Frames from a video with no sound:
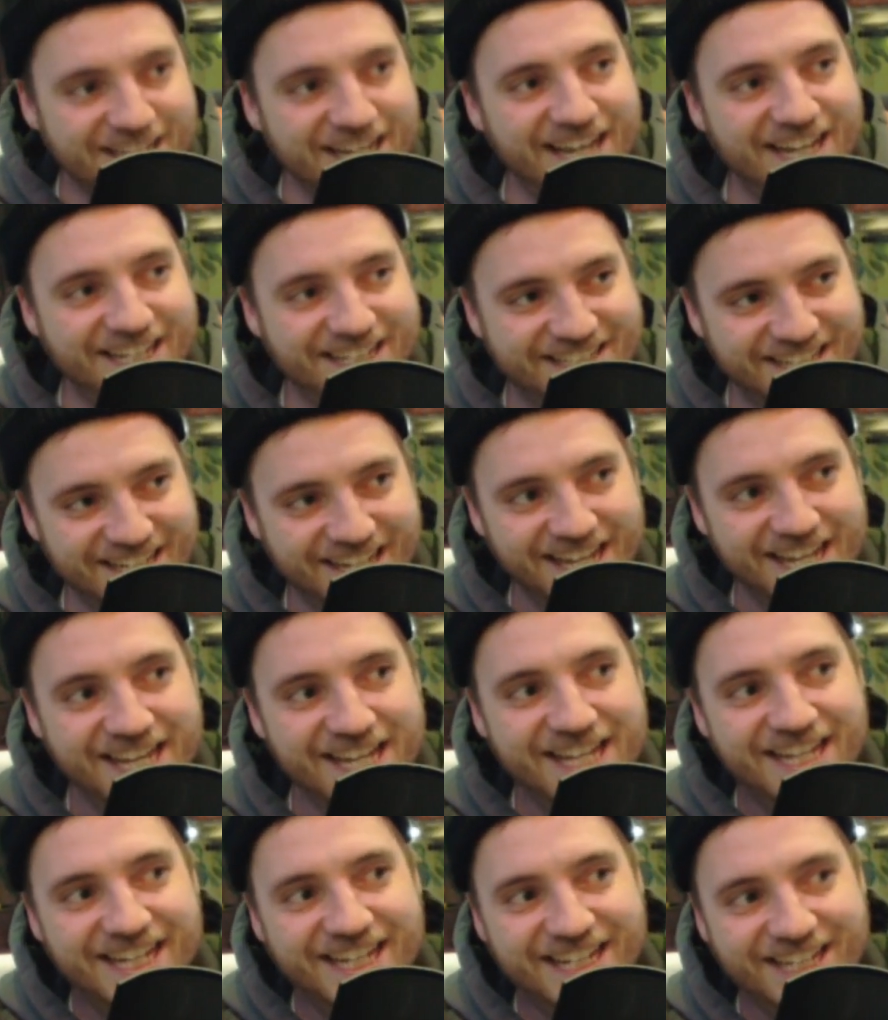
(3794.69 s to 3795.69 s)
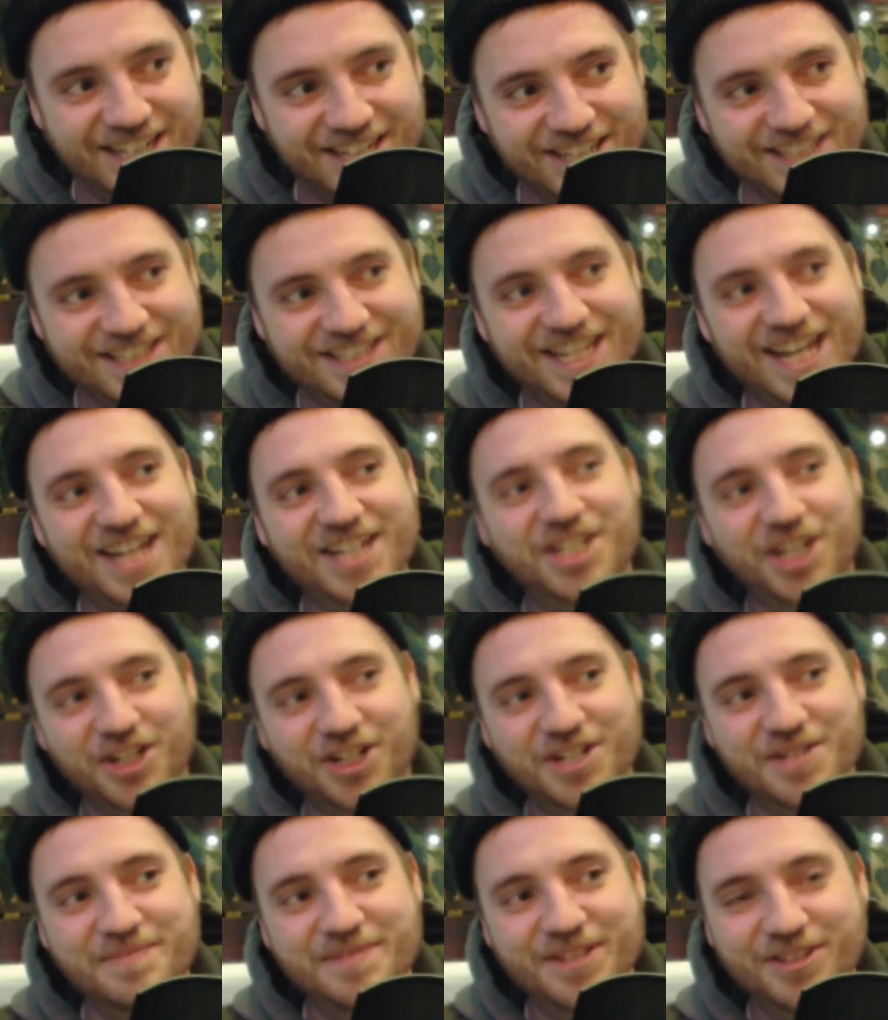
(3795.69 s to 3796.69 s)
Exactly.
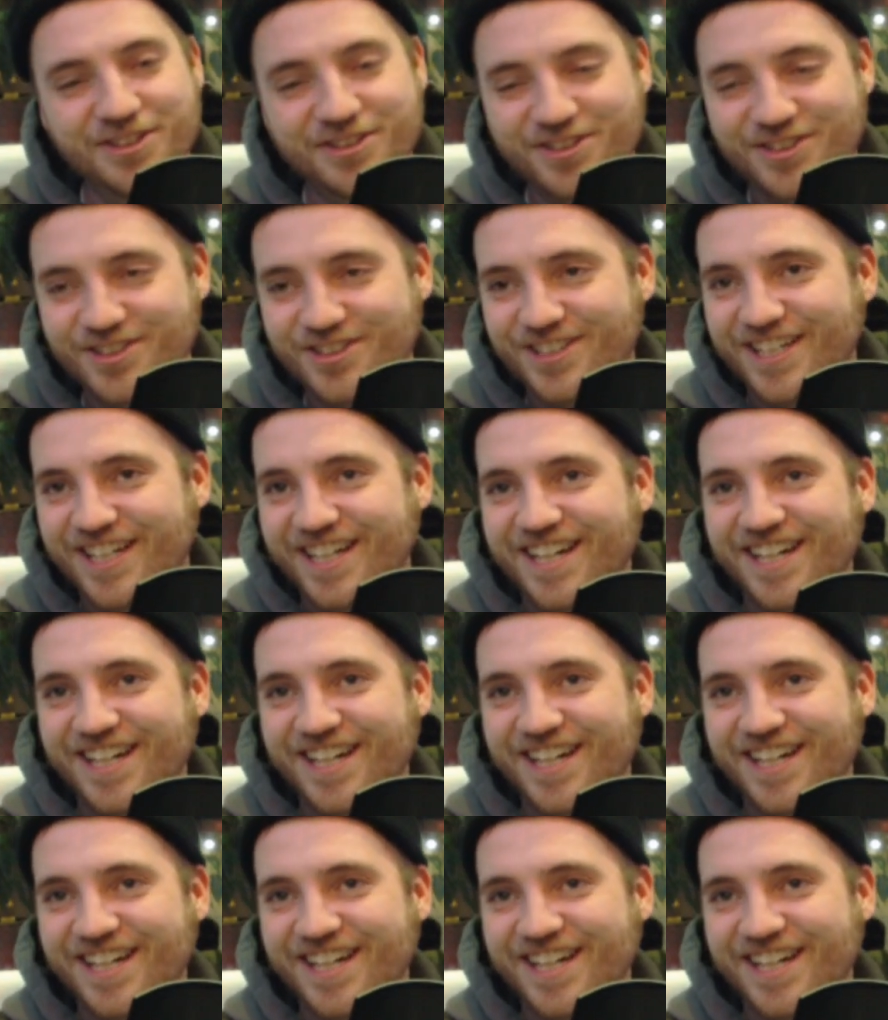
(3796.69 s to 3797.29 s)
Zachary Menace.